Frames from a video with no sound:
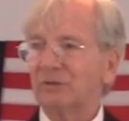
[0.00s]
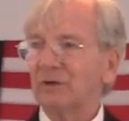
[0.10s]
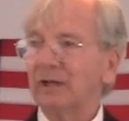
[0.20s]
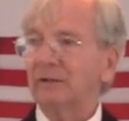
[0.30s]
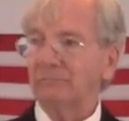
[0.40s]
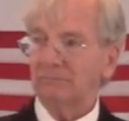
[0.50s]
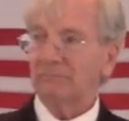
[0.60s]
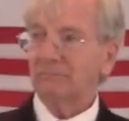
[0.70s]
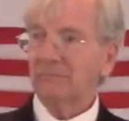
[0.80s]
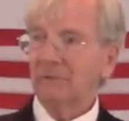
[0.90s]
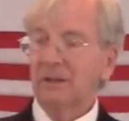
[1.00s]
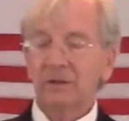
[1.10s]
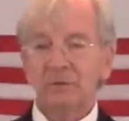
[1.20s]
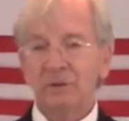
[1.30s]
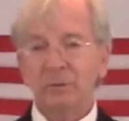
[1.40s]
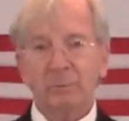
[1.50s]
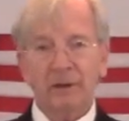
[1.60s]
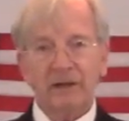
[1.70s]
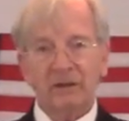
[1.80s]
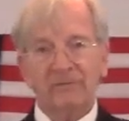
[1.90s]
right? You either
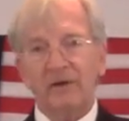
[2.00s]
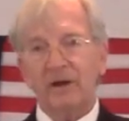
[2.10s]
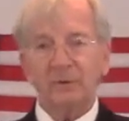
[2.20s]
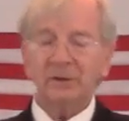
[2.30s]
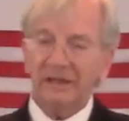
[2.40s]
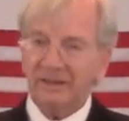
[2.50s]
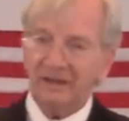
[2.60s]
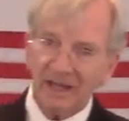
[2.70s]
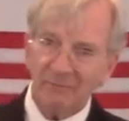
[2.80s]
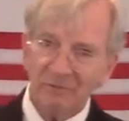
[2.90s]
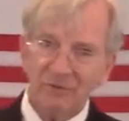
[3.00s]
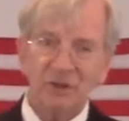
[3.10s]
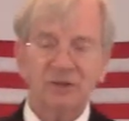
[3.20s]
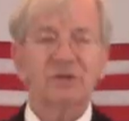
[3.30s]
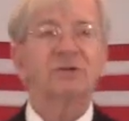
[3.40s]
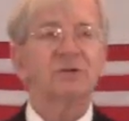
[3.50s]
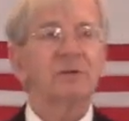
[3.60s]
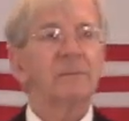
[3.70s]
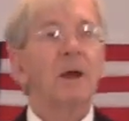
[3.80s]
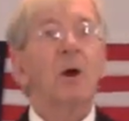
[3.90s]
pray to the Father in the name of
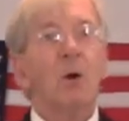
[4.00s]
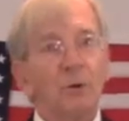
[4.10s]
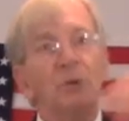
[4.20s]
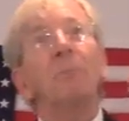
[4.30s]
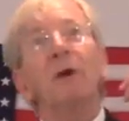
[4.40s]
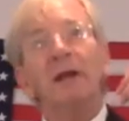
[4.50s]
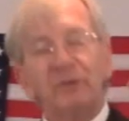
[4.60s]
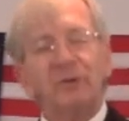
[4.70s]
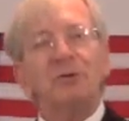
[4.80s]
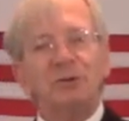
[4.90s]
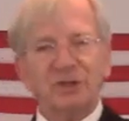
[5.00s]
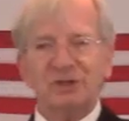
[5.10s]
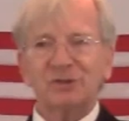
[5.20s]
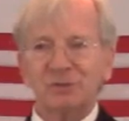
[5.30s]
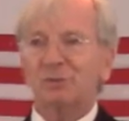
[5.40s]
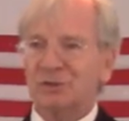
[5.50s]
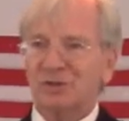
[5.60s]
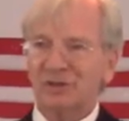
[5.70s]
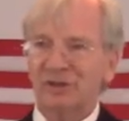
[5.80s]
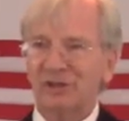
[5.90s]
Jesus, Or you pray to Jesus, which
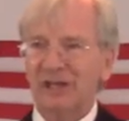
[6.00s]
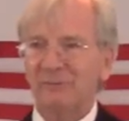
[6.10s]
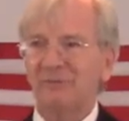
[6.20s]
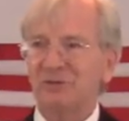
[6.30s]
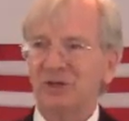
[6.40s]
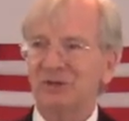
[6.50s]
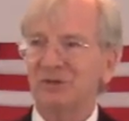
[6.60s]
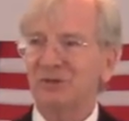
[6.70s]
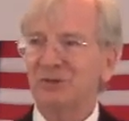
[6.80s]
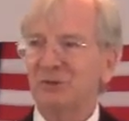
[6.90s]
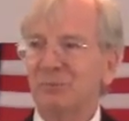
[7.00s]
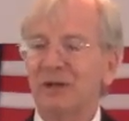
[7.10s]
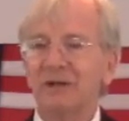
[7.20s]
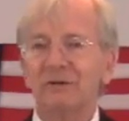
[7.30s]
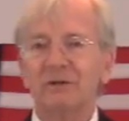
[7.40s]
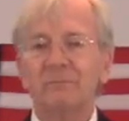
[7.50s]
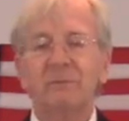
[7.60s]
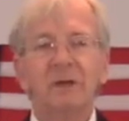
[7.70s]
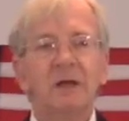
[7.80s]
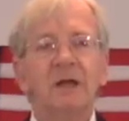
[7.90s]
is in the name of Jesus, since you're praying to
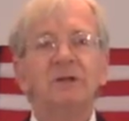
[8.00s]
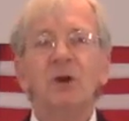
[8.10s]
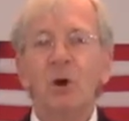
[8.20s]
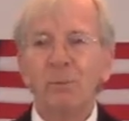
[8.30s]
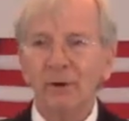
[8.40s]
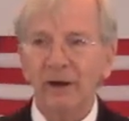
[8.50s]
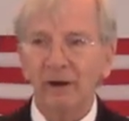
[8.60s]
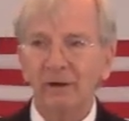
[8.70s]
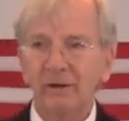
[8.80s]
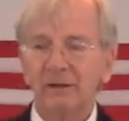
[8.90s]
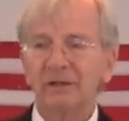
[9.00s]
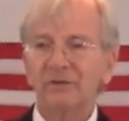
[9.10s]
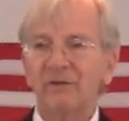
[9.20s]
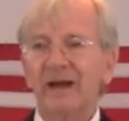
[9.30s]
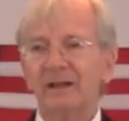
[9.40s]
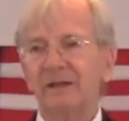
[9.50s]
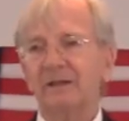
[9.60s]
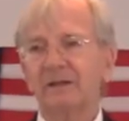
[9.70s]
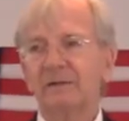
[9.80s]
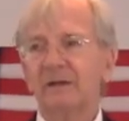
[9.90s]
him. No prayer is
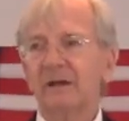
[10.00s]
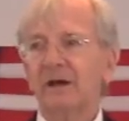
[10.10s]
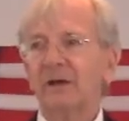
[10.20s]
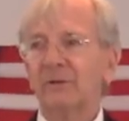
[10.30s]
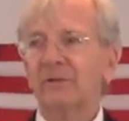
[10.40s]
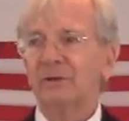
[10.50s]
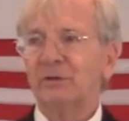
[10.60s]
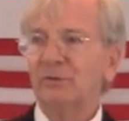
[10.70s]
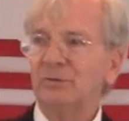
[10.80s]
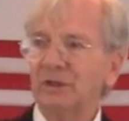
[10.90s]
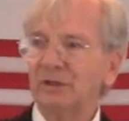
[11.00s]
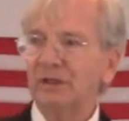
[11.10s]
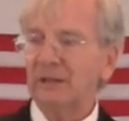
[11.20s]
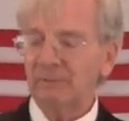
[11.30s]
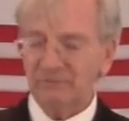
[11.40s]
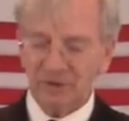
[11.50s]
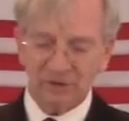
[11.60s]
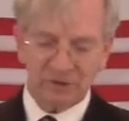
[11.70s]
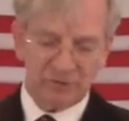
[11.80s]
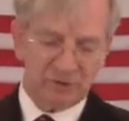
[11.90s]
valid other than using the name of
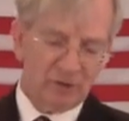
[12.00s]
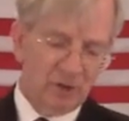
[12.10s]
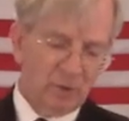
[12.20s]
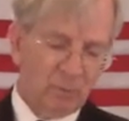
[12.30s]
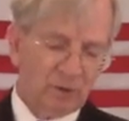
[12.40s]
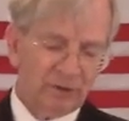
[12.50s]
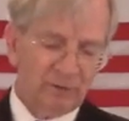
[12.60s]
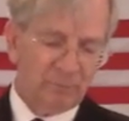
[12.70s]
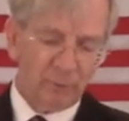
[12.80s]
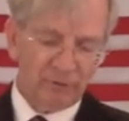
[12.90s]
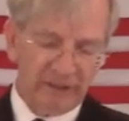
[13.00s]
Jesus. What an important